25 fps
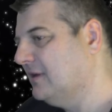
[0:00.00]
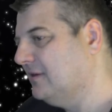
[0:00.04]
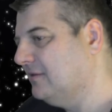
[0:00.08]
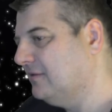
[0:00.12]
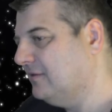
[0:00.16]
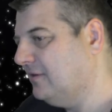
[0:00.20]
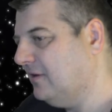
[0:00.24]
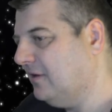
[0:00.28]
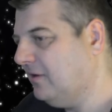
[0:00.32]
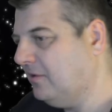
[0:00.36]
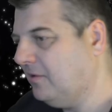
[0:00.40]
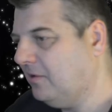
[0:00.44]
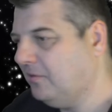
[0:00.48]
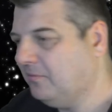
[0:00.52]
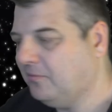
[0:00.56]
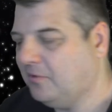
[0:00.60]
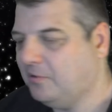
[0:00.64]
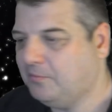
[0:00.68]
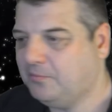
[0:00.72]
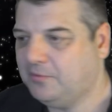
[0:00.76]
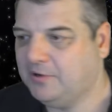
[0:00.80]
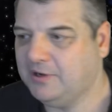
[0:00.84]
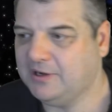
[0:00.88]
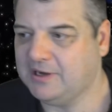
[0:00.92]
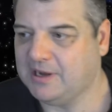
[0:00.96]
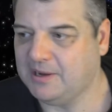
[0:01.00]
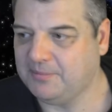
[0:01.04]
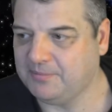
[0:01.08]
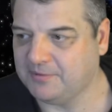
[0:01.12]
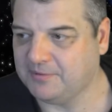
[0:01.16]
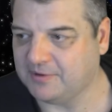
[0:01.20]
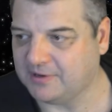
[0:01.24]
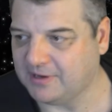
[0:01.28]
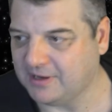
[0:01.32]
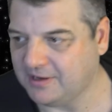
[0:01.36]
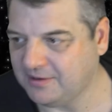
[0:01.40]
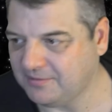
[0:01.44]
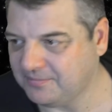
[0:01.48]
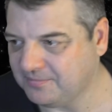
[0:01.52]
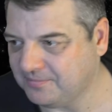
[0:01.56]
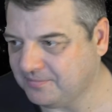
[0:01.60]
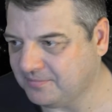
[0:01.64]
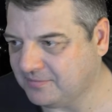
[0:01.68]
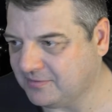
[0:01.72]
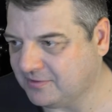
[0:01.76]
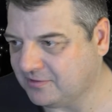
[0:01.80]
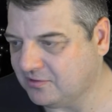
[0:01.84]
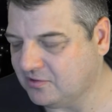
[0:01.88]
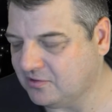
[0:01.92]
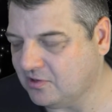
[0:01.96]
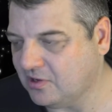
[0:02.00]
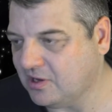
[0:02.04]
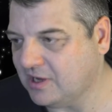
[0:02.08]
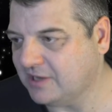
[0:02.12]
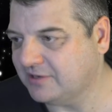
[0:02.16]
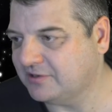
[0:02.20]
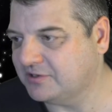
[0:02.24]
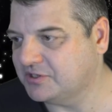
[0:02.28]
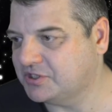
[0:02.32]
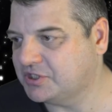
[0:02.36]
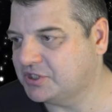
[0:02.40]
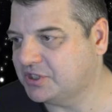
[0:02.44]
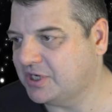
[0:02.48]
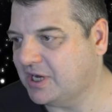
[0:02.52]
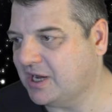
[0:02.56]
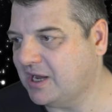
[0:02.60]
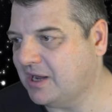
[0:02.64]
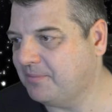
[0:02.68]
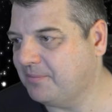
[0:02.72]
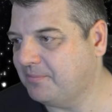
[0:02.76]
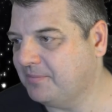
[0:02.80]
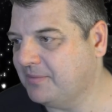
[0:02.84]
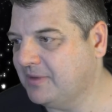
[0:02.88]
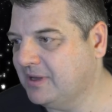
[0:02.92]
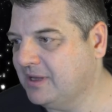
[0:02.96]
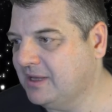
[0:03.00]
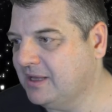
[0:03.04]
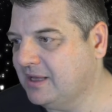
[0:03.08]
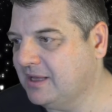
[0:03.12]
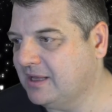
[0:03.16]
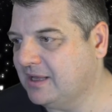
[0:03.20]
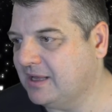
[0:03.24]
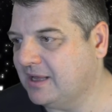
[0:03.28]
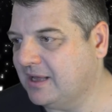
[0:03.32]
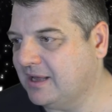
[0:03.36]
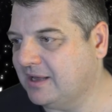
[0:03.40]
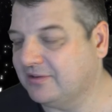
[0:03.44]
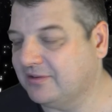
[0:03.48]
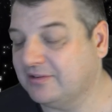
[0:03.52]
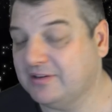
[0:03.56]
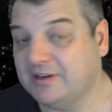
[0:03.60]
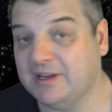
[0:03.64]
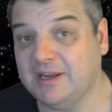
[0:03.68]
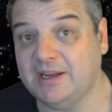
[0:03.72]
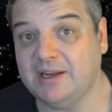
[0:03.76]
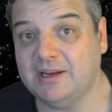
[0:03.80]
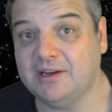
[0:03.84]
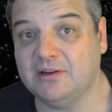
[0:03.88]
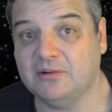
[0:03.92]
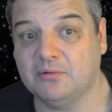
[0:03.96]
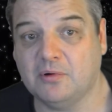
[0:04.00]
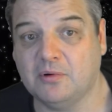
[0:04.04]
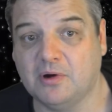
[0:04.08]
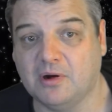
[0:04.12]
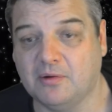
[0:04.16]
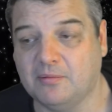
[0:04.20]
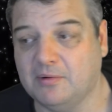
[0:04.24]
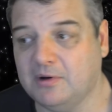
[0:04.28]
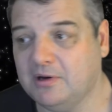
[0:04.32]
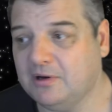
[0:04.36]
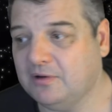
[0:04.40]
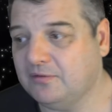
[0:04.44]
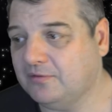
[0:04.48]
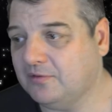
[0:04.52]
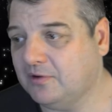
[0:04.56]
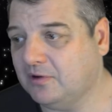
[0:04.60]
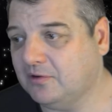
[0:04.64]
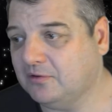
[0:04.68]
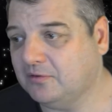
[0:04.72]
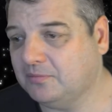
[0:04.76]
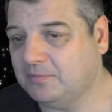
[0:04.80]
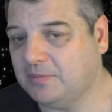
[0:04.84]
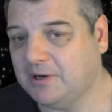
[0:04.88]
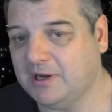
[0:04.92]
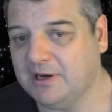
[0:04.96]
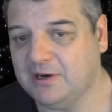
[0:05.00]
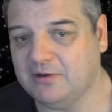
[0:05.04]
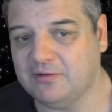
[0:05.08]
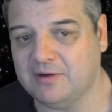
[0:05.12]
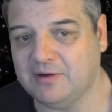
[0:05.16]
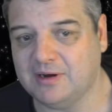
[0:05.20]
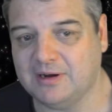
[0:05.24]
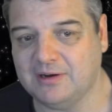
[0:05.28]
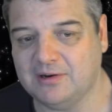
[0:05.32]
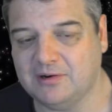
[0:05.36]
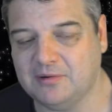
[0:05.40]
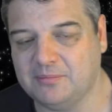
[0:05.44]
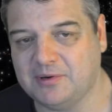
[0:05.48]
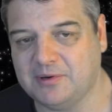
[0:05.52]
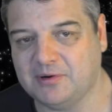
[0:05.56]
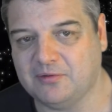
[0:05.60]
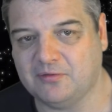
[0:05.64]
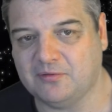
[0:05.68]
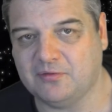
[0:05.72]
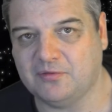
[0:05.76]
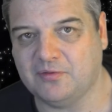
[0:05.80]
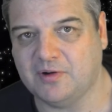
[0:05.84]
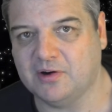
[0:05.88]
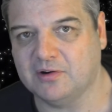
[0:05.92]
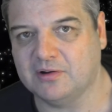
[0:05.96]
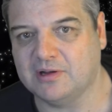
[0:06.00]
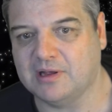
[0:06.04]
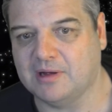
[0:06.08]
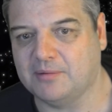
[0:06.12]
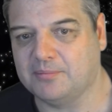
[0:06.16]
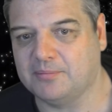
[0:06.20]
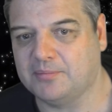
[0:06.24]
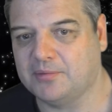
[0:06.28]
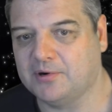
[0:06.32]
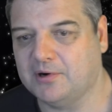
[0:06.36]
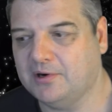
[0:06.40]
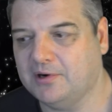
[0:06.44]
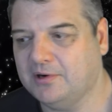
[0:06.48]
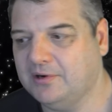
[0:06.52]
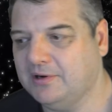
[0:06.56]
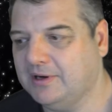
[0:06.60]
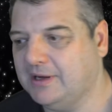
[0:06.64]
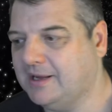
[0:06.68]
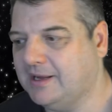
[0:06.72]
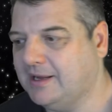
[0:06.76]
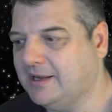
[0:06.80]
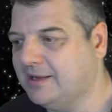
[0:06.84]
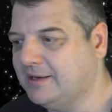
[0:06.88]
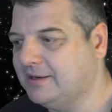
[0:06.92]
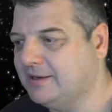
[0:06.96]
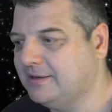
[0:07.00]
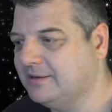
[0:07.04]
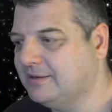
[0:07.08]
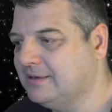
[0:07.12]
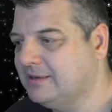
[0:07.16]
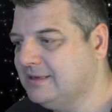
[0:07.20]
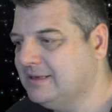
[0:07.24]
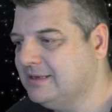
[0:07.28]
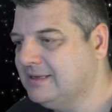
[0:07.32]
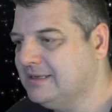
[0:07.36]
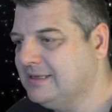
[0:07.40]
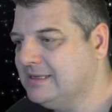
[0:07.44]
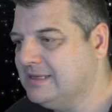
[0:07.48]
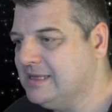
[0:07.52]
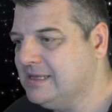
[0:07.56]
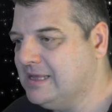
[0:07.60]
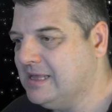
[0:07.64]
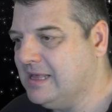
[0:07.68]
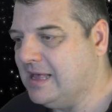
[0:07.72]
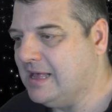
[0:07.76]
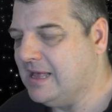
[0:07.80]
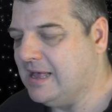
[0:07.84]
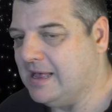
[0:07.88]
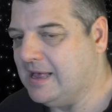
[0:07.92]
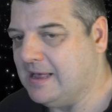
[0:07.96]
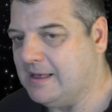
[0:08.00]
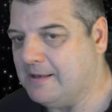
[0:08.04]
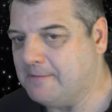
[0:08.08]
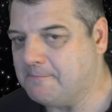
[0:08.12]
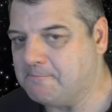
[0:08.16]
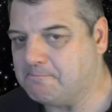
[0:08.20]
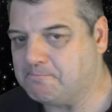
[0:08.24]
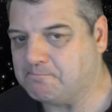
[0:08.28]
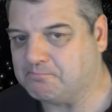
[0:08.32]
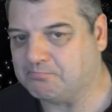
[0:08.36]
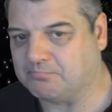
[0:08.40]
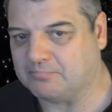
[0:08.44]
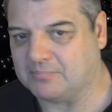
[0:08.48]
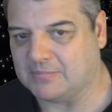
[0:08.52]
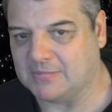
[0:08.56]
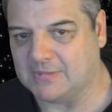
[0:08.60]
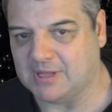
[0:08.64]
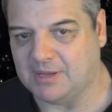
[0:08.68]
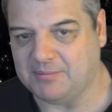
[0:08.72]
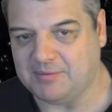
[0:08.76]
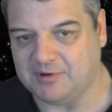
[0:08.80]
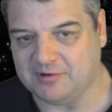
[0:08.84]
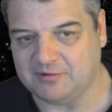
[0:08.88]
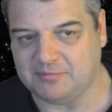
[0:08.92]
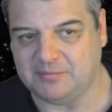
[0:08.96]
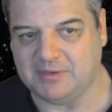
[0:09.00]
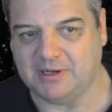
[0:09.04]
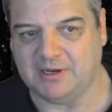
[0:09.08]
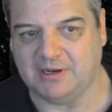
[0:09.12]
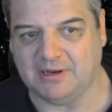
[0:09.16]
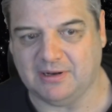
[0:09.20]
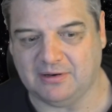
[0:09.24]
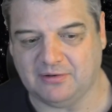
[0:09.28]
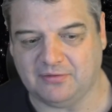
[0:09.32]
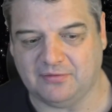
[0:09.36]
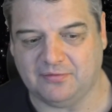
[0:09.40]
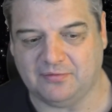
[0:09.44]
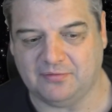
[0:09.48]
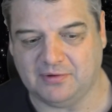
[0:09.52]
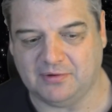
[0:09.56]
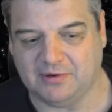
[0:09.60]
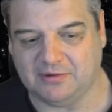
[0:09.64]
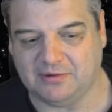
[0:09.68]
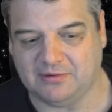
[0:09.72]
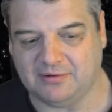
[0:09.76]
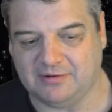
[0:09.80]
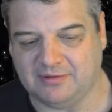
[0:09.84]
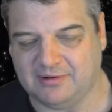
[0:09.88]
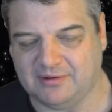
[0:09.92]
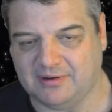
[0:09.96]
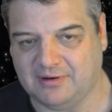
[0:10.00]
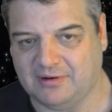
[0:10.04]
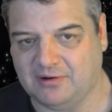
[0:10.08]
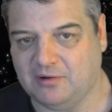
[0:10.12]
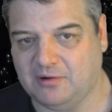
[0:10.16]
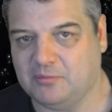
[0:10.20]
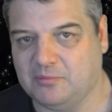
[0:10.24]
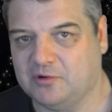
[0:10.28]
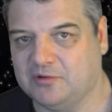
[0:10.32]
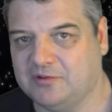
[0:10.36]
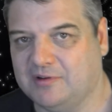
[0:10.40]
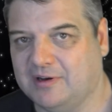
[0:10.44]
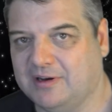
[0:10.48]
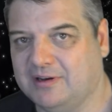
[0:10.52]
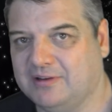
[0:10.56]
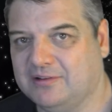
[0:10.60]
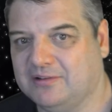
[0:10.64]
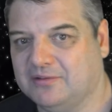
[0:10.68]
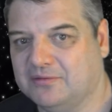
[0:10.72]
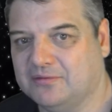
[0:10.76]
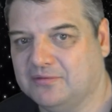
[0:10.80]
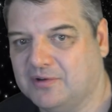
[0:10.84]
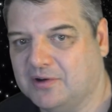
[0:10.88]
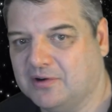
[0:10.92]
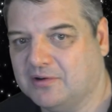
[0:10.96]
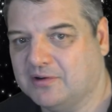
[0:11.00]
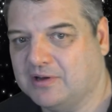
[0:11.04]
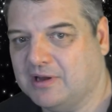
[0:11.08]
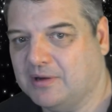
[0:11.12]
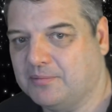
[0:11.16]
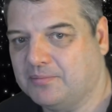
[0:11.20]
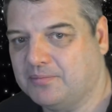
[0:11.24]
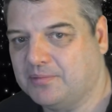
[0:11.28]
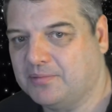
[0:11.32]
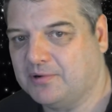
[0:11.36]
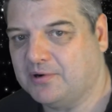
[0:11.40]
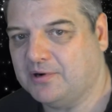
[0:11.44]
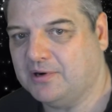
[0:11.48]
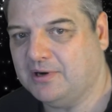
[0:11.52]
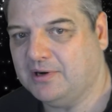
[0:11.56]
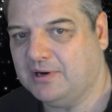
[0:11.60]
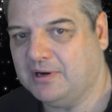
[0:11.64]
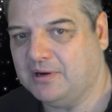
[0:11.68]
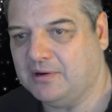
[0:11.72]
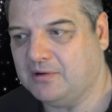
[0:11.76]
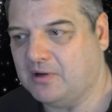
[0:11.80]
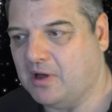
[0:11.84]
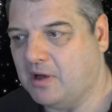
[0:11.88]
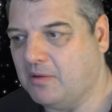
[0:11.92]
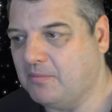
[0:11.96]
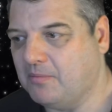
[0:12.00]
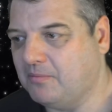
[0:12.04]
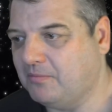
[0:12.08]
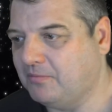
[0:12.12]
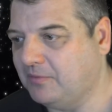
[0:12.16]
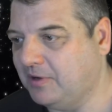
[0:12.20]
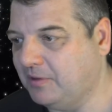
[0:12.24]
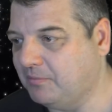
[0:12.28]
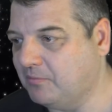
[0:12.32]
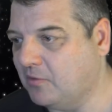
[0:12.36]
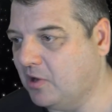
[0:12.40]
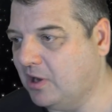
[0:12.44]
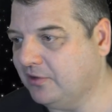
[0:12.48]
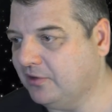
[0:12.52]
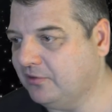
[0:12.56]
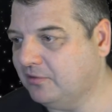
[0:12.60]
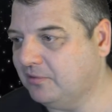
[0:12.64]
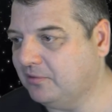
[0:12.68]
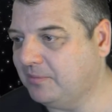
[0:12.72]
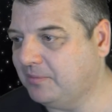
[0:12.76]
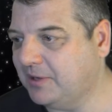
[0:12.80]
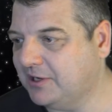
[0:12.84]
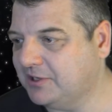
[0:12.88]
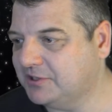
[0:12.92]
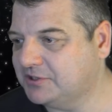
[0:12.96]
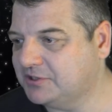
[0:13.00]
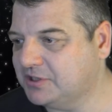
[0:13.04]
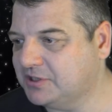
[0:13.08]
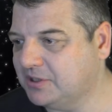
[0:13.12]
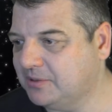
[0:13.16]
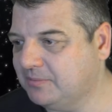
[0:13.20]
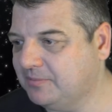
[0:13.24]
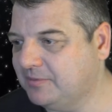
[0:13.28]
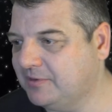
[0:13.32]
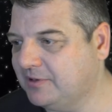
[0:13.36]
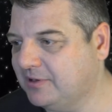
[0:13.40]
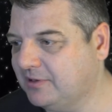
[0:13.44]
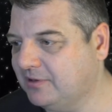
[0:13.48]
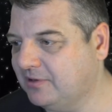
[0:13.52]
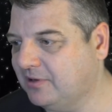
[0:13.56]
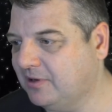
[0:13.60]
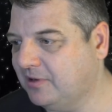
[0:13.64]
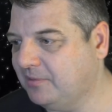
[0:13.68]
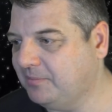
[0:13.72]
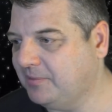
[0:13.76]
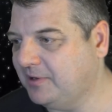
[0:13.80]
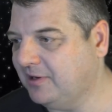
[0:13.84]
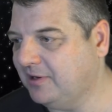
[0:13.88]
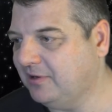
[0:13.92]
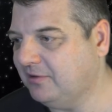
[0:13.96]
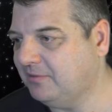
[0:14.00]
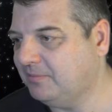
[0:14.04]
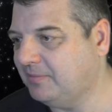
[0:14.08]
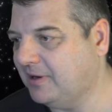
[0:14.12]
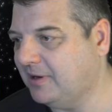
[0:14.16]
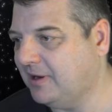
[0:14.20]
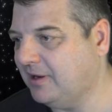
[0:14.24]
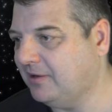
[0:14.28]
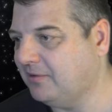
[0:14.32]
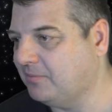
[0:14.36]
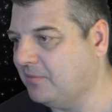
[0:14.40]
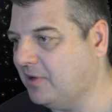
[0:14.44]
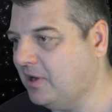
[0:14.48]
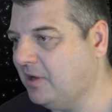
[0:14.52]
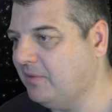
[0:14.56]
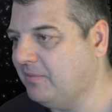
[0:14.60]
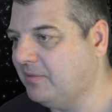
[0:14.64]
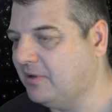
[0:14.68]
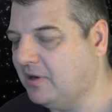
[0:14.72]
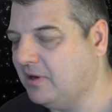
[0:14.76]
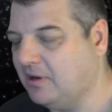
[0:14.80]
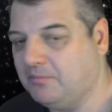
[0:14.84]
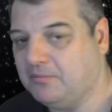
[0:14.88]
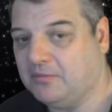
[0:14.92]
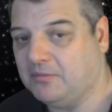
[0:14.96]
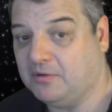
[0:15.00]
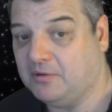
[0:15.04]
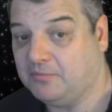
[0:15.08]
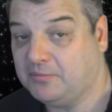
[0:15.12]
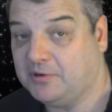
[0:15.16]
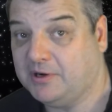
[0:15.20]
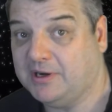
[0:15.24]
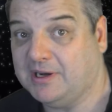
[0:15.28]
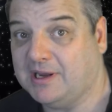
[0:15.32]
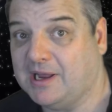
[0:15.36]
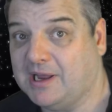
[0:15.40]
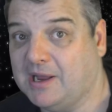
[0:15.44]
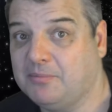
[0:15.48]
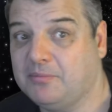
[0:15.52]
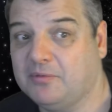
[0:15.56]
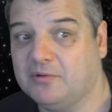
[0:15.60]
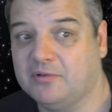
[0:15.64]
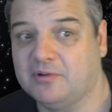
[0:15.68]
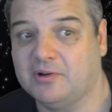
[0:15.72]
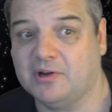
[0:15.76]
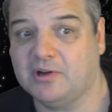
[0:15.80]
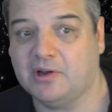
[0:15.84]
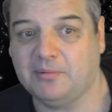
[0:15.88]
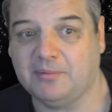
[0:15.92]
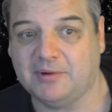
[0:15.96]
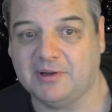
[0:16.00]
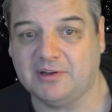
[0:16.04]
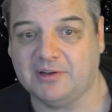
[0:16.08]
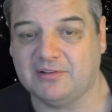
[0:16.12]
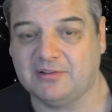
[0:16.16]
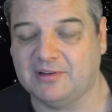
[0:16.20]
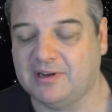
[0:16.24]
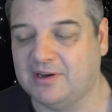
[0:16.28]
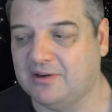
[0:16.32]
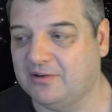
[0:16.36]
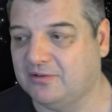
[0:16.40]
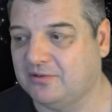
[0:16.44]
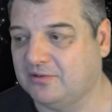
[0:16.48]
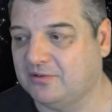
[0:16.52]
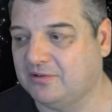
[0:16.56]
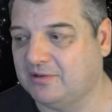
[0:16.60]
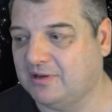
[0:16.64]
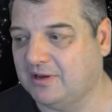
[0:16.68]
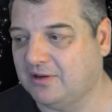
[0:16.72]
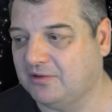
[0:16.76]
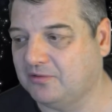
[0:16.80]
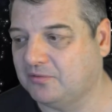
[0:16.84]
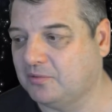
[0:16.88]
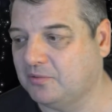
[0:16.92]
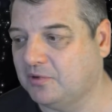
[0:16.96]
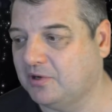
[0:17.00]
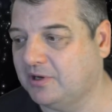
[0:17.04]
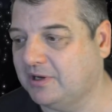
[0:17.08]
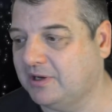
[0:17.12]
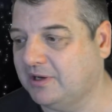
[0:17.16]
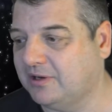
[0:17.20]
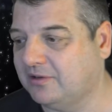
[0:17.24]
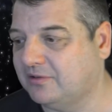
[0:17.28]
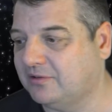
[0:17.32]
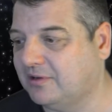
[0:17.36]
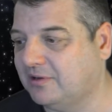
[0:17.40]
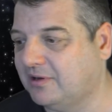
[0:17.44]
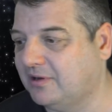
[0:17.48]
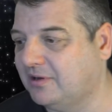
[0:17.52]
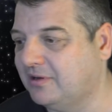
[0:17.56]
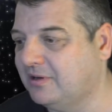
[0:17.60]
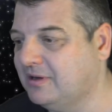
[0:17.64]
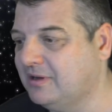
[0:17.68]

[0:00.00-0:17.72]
So I'm pretty happy with that. It's nice and sharp. It's keying in quite well. I was playing around a little bit with Final Cut Pro, and I must admit, it's a lot more settings in Final Cut Pro. It might do a better job than OBS, but at the moment, I'm pretty happy with the OBS, how it's working. So